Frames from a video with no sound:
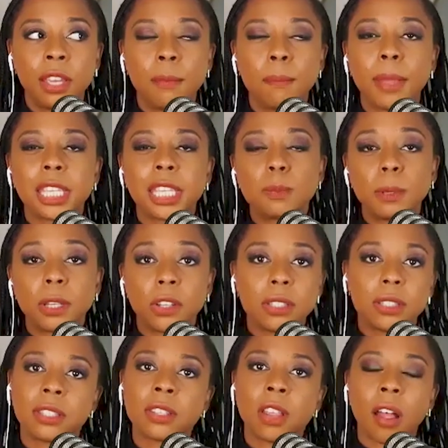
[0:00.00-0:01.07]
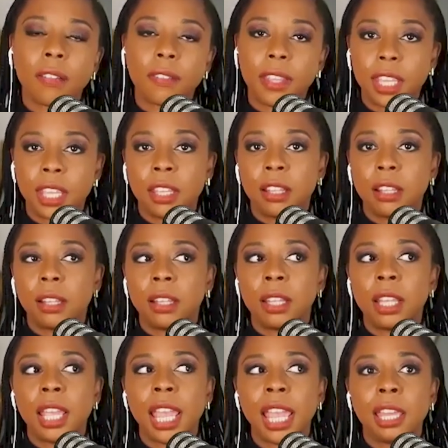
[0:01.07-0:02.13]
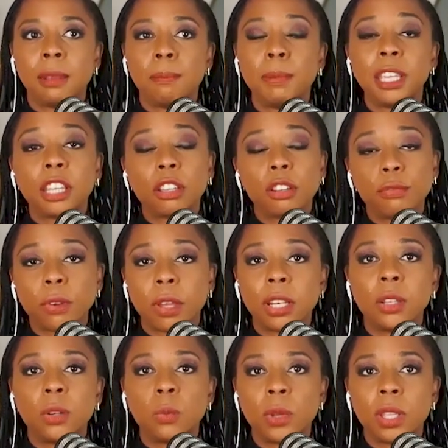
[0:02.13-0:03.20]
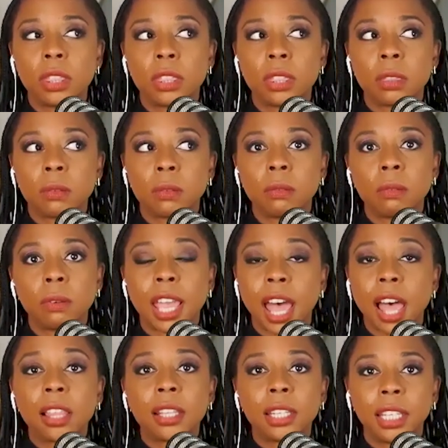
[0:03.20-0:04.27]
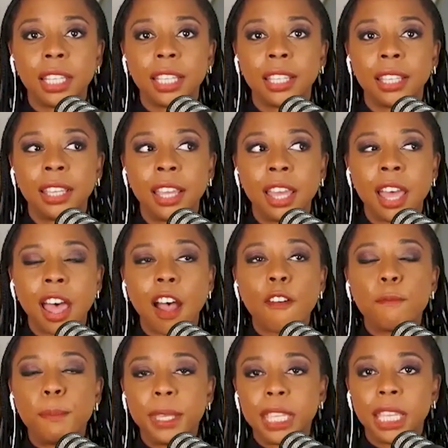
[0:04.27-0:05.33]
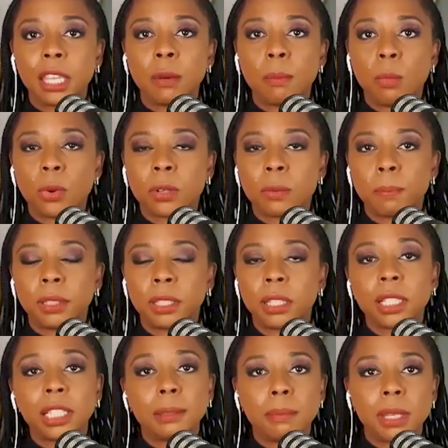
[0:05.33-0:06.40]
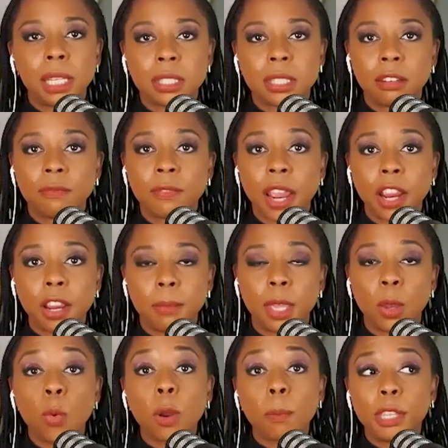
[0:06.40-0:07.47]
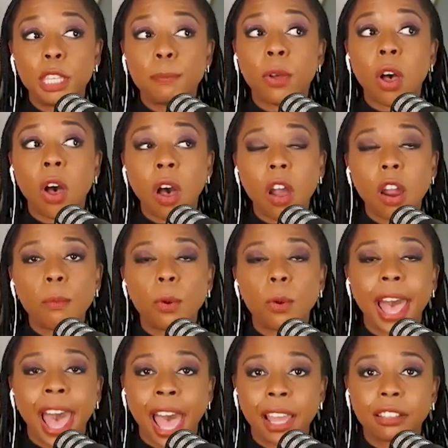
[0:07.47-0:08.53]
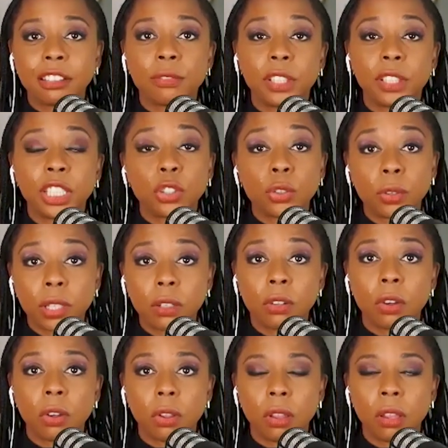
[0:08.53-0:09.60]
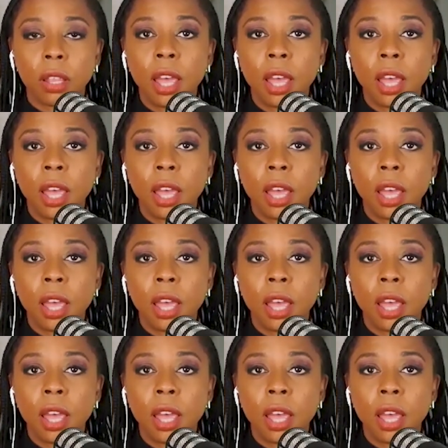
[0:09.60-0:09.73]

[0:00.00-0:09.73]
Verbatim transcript: my experiences on the hill and being confronted with the reality of being in a more politically mixed environment where people are more actively critical